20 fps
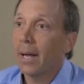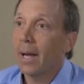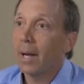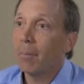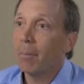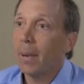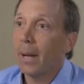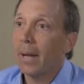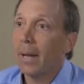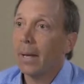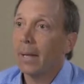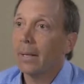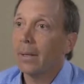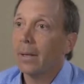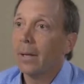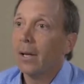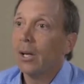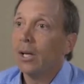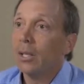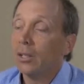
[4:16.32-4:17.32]
campaign,
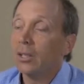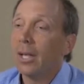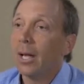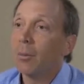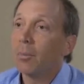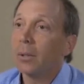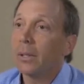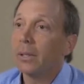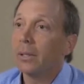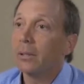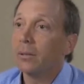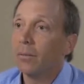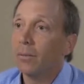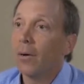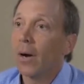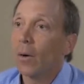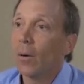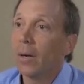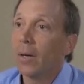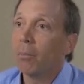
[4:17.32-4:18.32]
sampling is
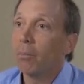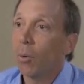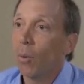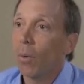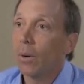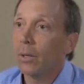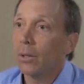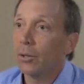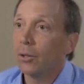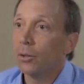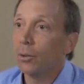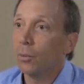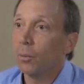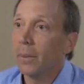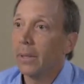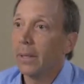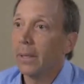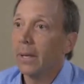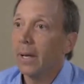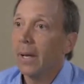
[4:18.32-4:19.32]
very important to
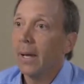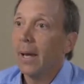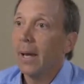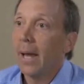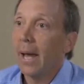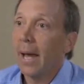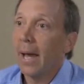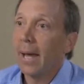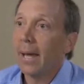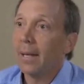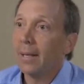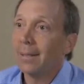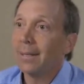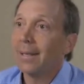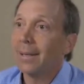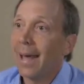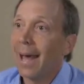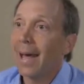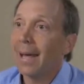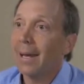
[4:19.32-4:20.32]
me. And
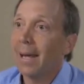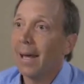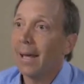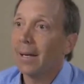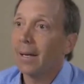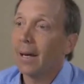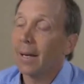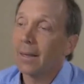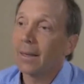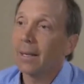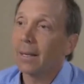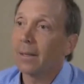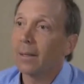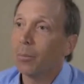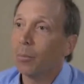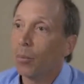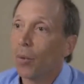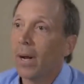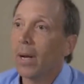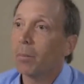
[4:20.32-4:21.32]
to that end, I think
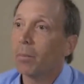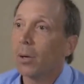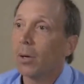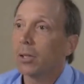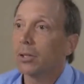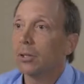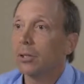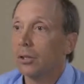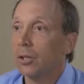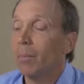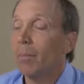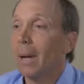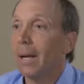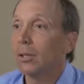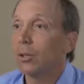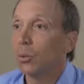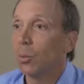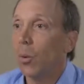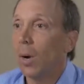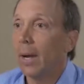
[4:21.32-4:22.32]
that Brandperx is the
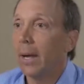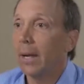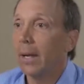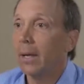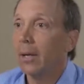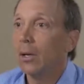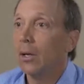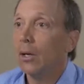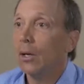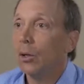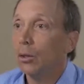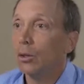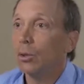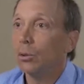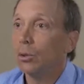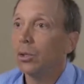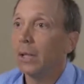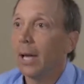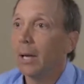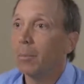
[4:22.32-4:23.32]
best way to
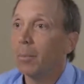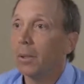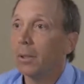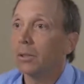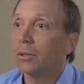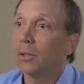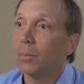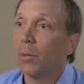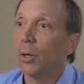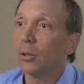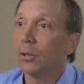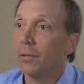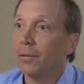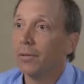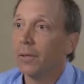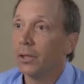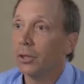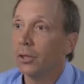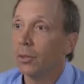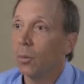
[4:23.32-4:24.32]
sample. It's the most
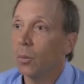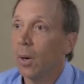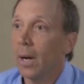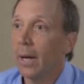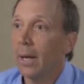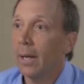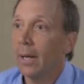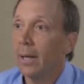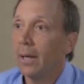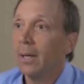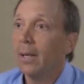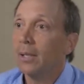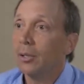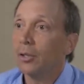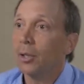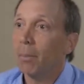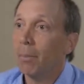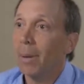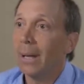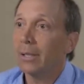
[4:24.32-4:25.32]
efficient way.
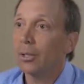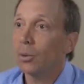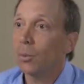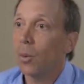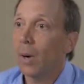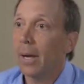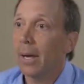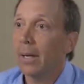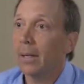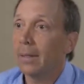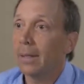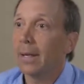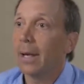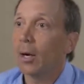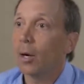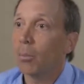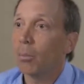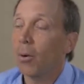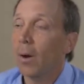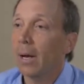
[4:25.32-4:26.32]
It's the best way to get
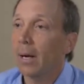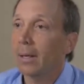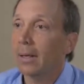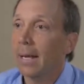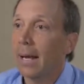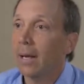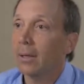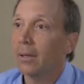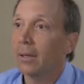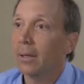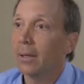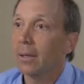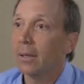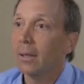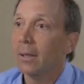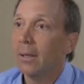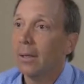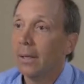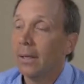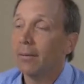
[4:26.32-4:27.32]
our product out there
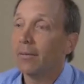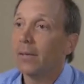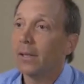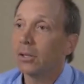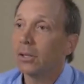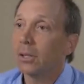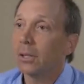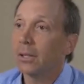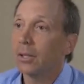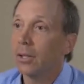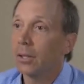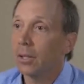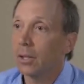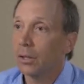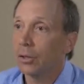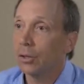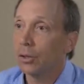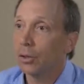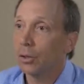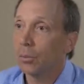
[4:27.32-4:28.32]
efficiently to the
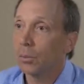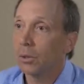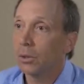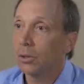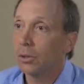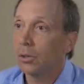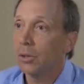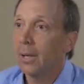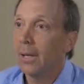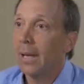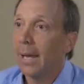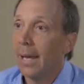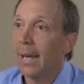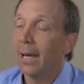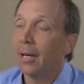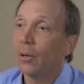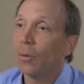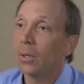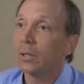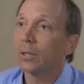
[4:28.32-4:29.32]
consumers
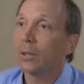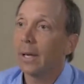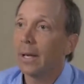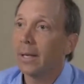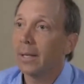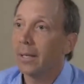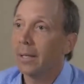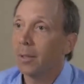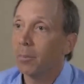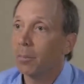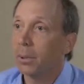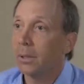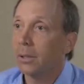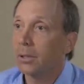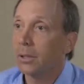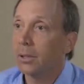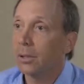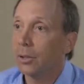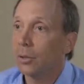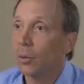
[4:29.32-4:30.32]
and also getting the
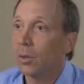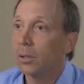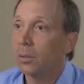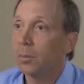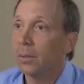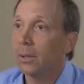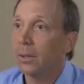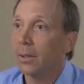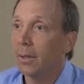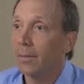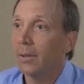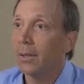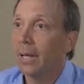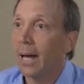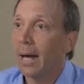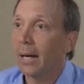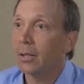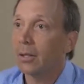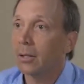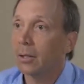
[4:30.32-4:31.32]
implicit endorsement of the
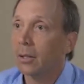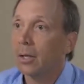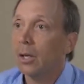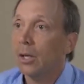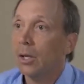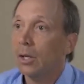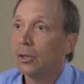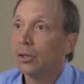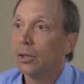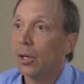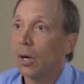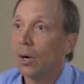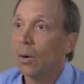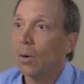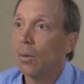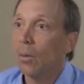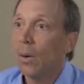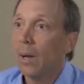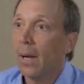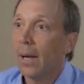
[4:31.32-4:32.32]
doctor.
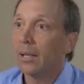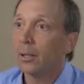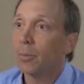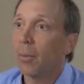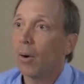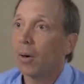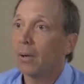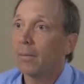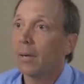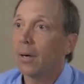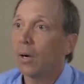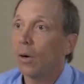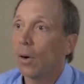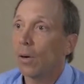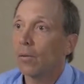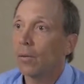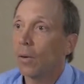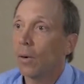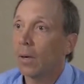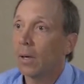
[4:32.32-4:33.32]
So as part of our
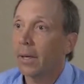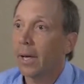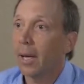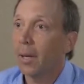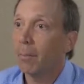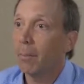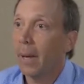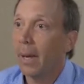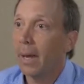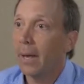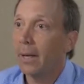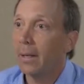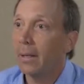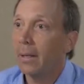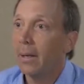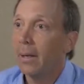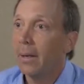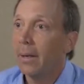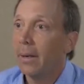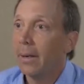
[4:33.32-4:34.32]
overall campaign,
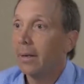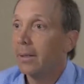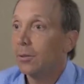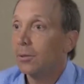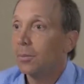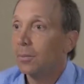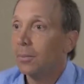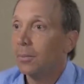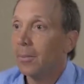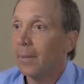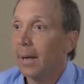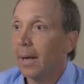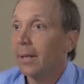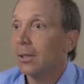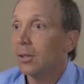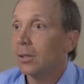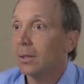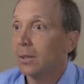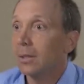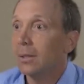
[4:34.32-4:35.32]
it's
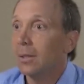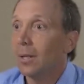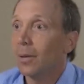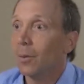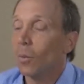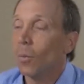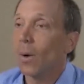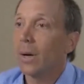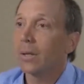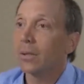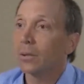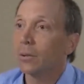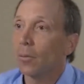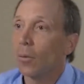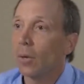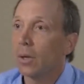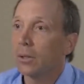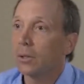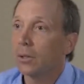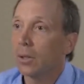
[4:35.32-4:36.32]
actually done wonders
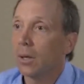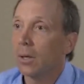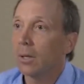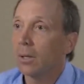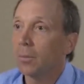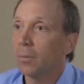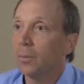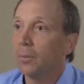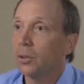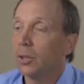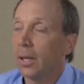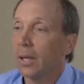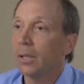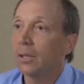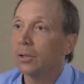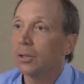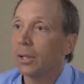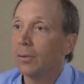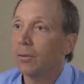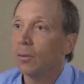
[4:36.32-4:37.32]
for us. Our
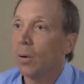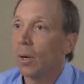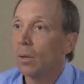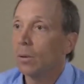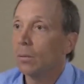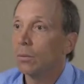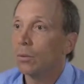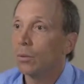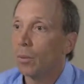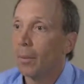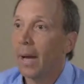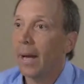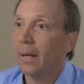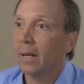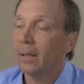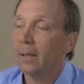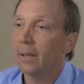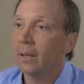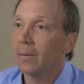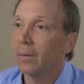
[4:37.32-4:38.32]
sales have grown
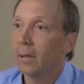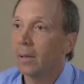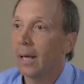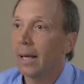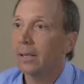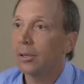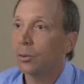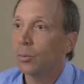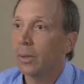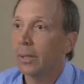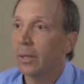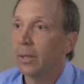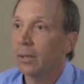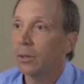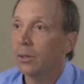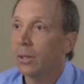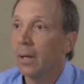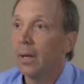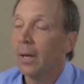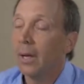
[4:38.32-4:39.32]
dramatically over the last 3
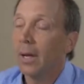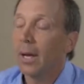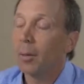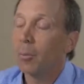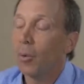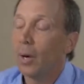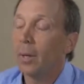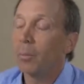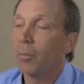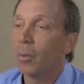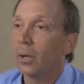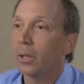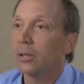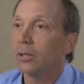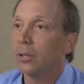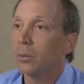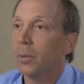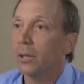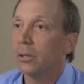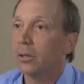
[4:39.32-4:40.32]
years, and Brandperx
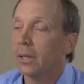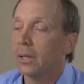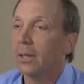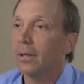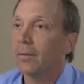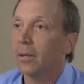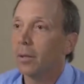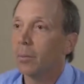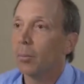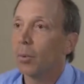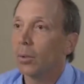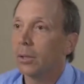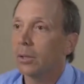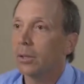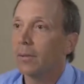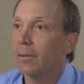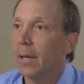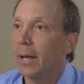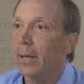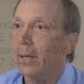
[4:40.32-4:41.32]
has been a significant
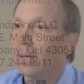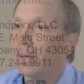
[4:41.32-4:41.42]
portion of that.